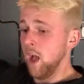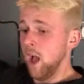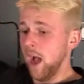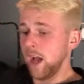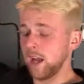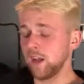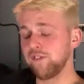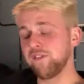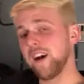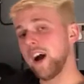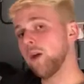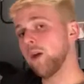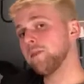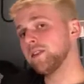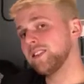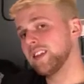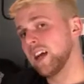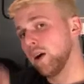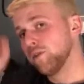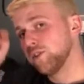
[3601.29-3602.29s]
And I found
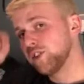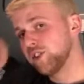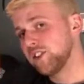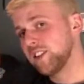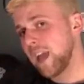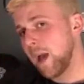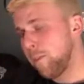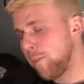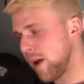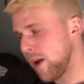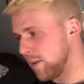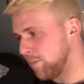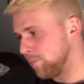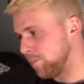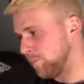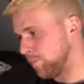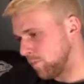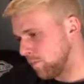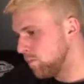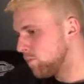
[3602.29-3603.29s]
myself skipping,
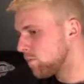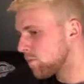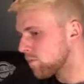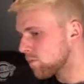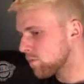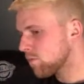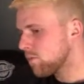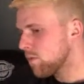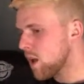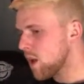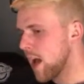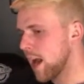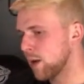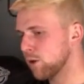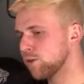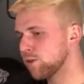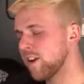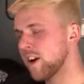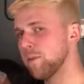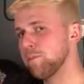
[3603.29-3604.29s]
and I
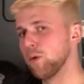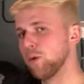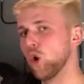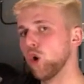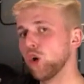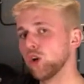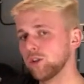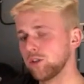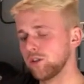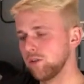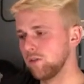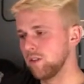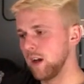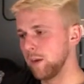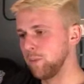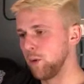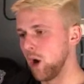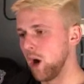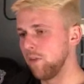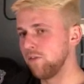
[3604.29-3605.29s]
was very bored,
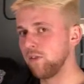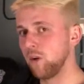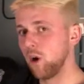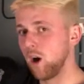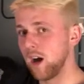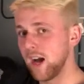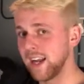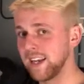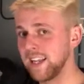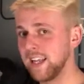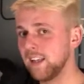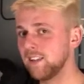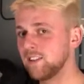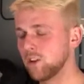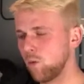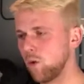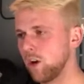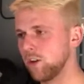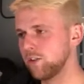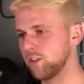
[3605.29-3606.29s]
but I thought, I need to
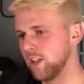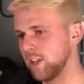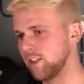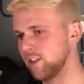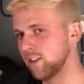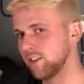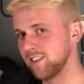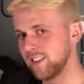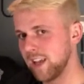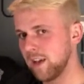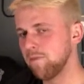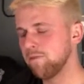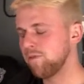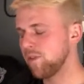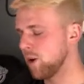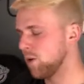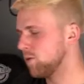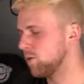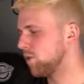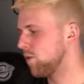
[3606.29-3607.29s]
watch this because the
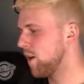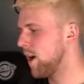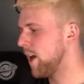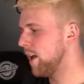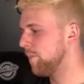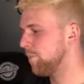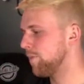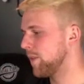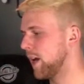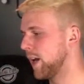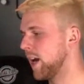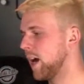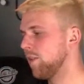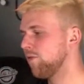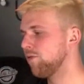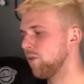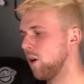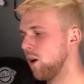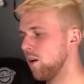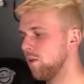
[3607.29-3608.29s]
info was great. And I
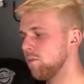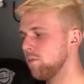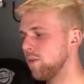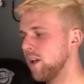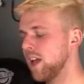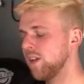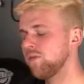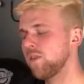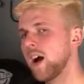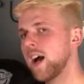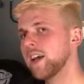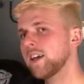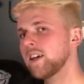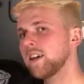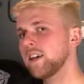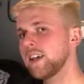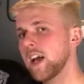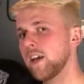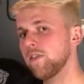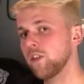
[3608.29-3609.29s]
thought, if I can
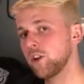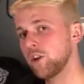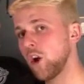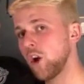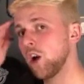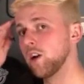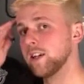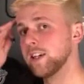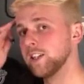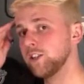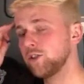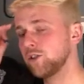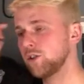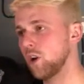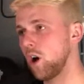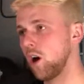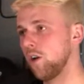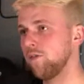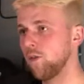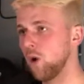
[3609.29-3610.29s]
get the knowledge
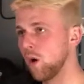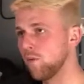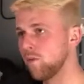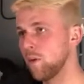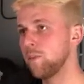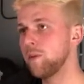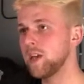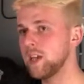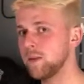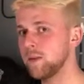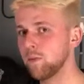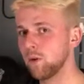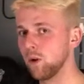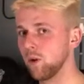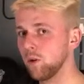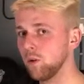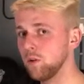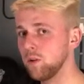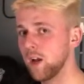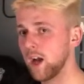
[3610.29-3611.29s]
of other
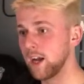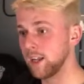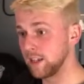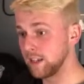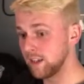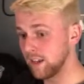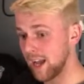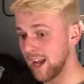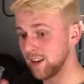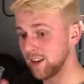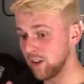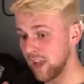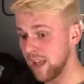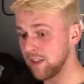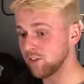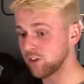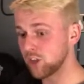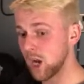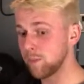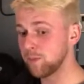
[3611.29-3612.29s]
people and
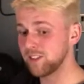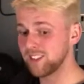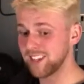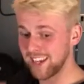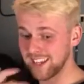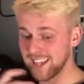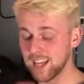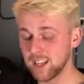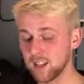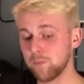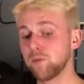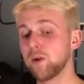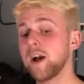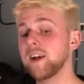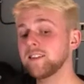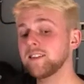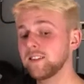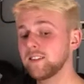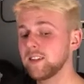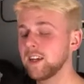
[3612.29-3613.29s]
interpret it and get the
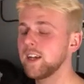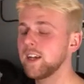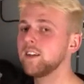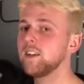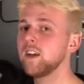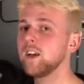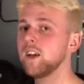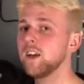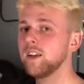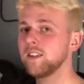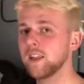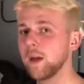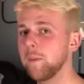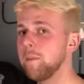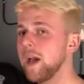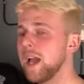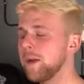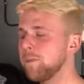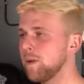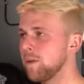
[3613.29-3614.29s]
practice in, then
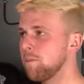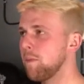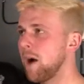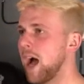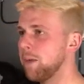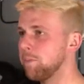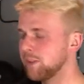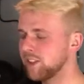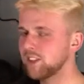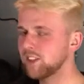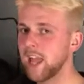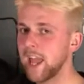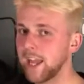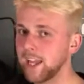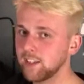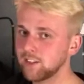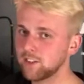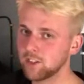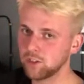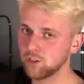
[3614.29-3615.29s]
maybe my
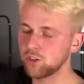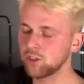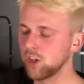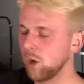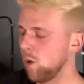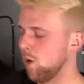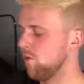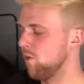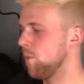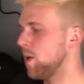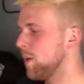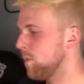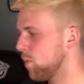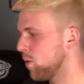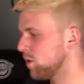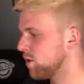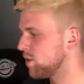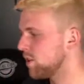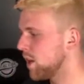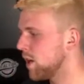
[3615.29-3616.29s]
mistakes can show other people
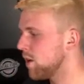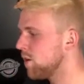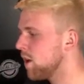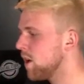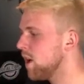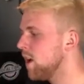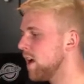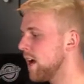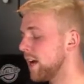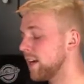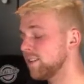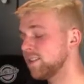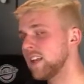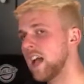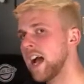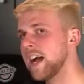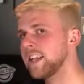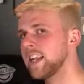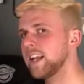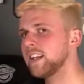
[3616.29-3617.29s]
what to do. And I
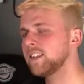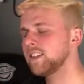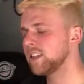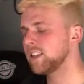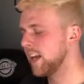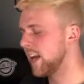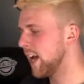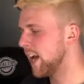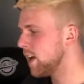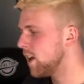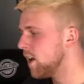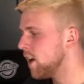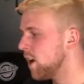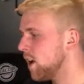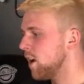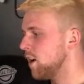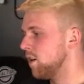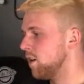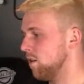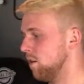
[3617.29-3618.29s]
started editing it,
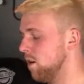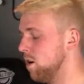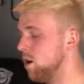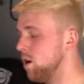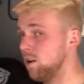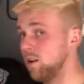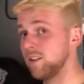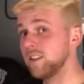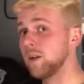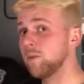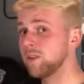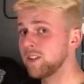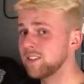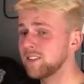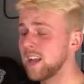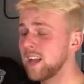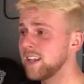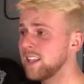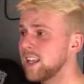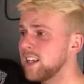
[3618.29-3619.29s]
and then when I
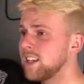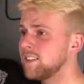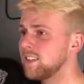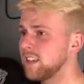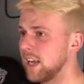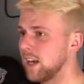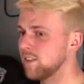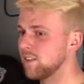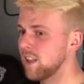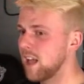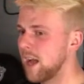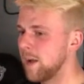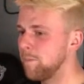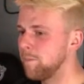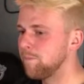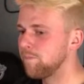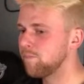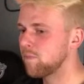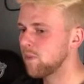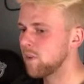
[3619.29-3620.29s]
started editing it, I was like,
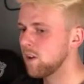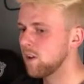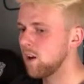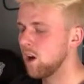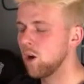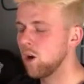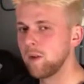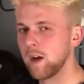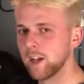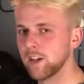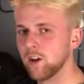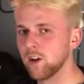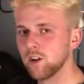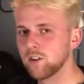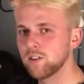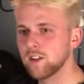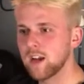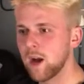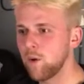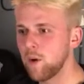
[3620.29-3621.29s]
oh my God,
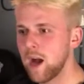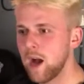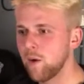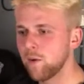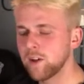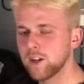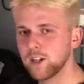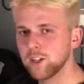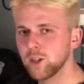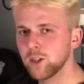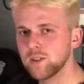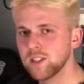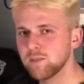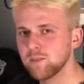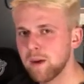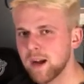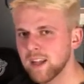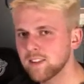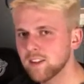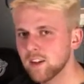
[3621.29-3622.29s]
how can I do this
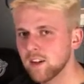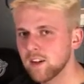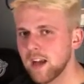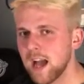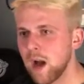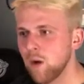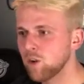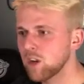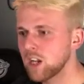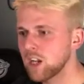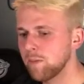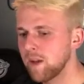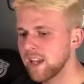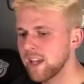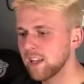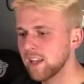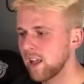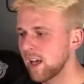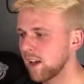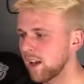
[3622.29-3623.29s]
better? How can I make
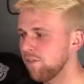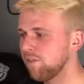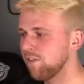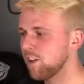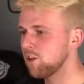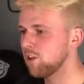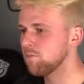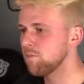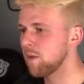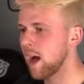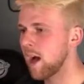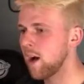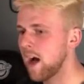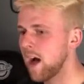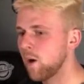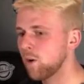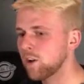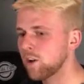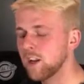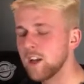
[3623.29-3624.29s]
it like a film?
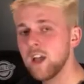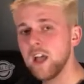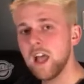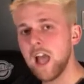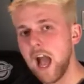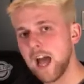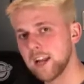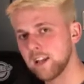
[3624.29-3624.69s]
How can I?